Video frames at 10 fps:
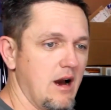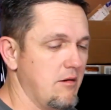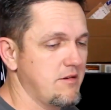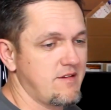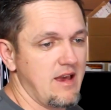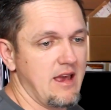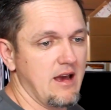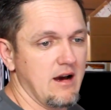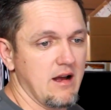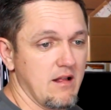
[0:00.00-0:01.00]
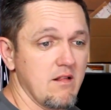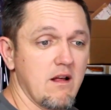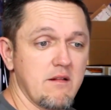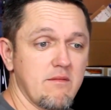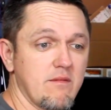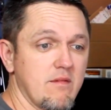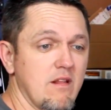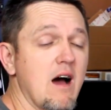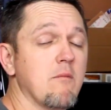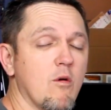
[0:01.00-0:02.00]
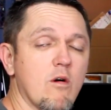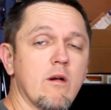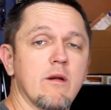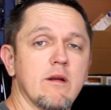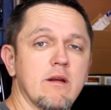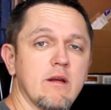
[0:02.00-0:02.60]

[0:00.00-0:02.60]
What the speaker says: I would say, a lot more